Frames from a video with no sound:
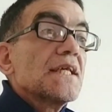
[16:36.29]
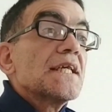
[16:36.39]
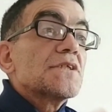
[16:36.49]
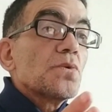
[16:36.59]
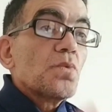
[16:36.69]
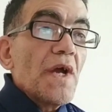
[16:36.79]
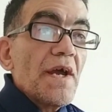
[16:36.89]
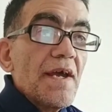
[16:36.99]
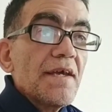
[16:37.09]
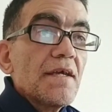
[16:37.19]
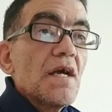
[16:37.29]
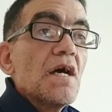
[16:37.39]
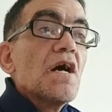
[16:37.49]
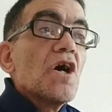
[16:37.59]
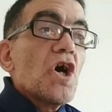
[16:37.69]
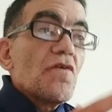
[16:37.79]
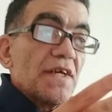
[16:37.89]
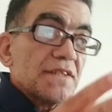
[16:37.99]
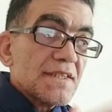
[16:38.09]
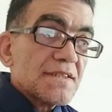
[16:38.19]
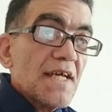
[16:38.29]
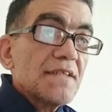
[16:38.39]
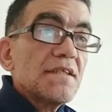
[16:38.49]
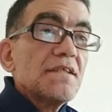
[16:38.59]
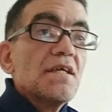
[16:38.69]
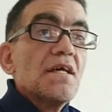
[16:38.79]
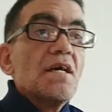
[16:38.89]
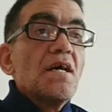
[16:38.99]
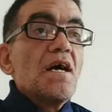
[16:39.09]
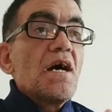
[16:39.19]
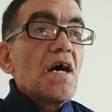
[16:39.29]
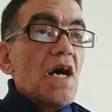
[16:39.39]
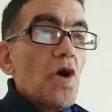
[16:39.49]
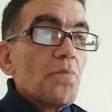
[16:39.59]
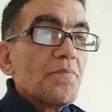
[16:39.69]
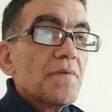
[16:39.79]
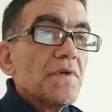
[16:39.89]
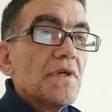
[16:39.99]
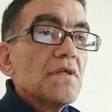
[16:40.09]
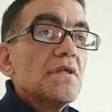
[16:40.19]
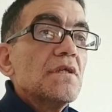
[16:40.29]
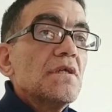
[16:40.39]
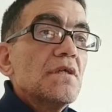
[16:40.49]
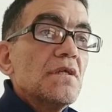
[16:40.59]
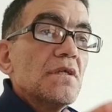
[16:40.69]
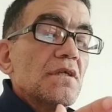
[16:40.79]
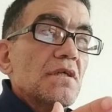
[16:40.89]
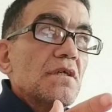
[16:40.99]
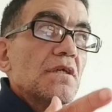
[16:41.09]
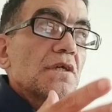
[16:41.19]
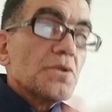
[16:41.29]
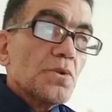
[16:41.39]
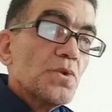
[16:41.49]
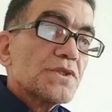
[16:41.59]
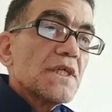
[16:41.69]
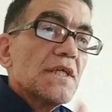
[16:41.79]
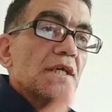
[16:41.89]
It's a way of understanding how people use